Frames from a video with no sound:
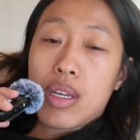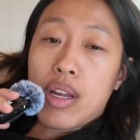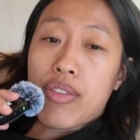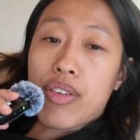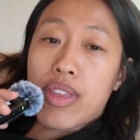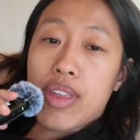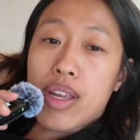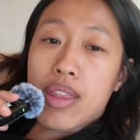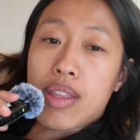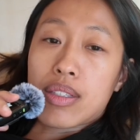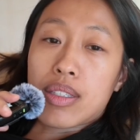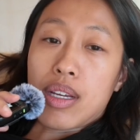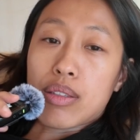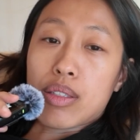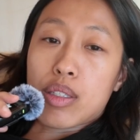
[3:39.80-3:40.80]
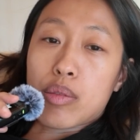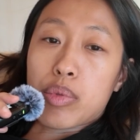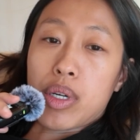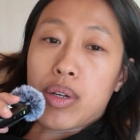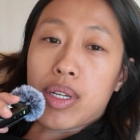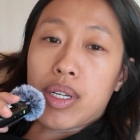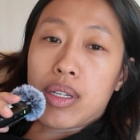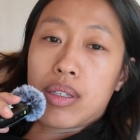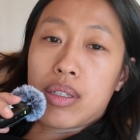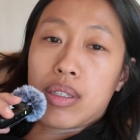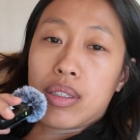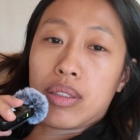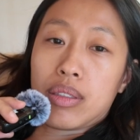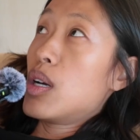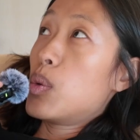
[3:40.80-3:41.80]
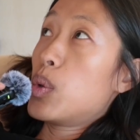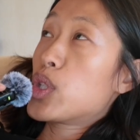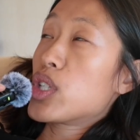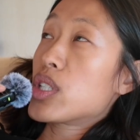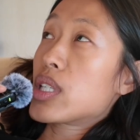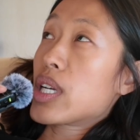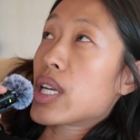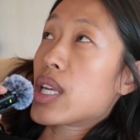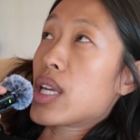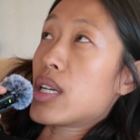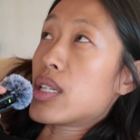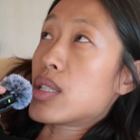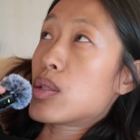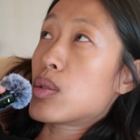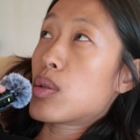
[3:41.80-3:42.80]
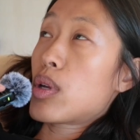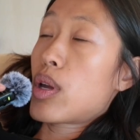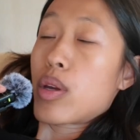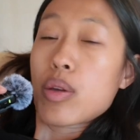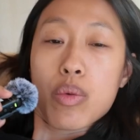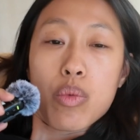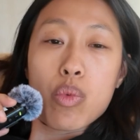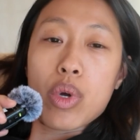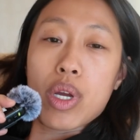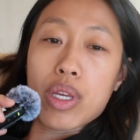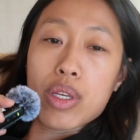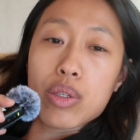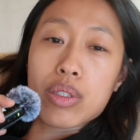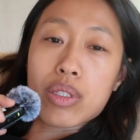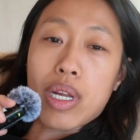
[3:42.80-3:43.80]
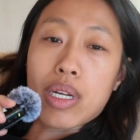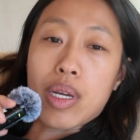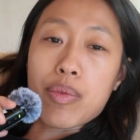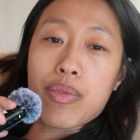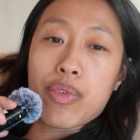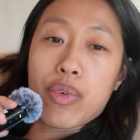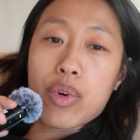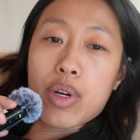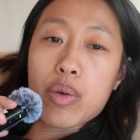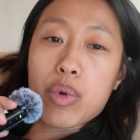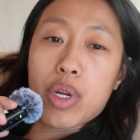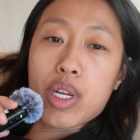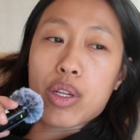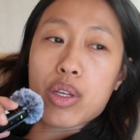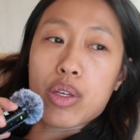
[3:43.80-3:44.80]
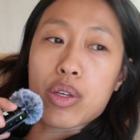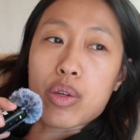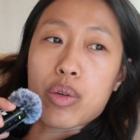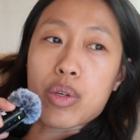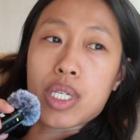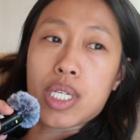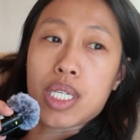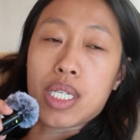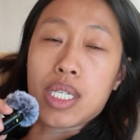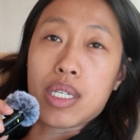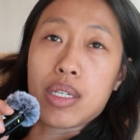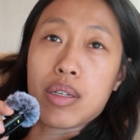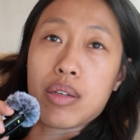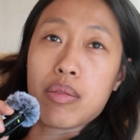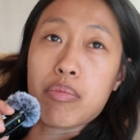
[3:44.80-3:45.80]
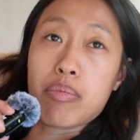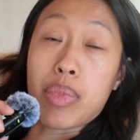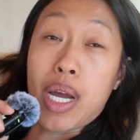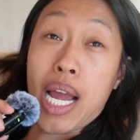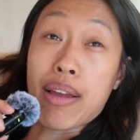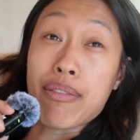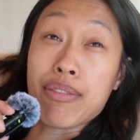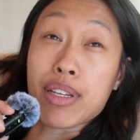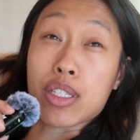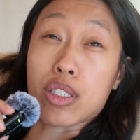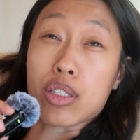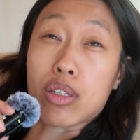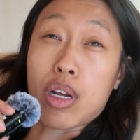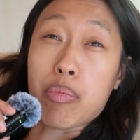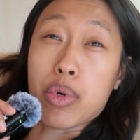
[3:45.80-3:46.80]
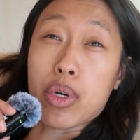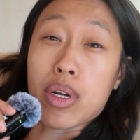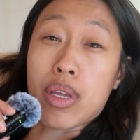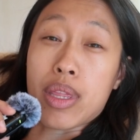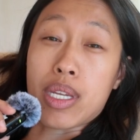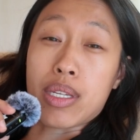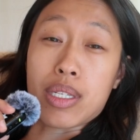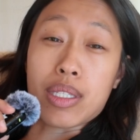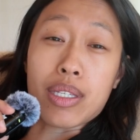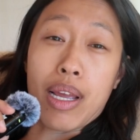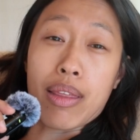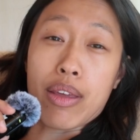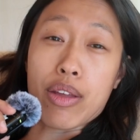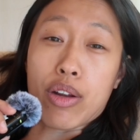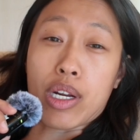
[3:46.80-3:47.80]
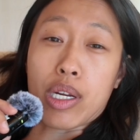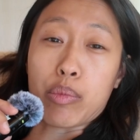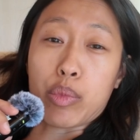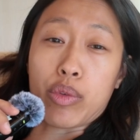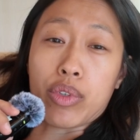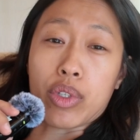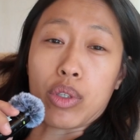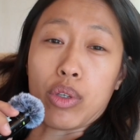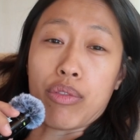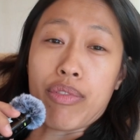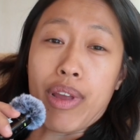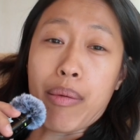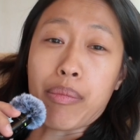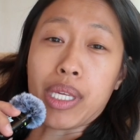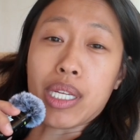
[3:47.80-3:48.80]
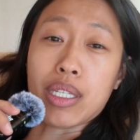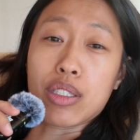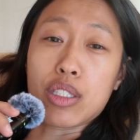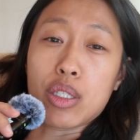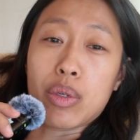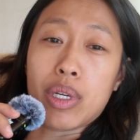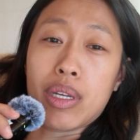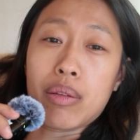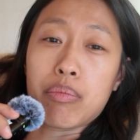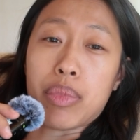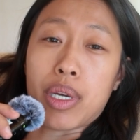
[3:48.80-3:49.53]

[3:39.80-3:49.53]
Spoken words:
Everything in this house is broken, which is, I guess, what you sign up for when you buy a fixer-upper and then decide that you're going to move your whole family into it.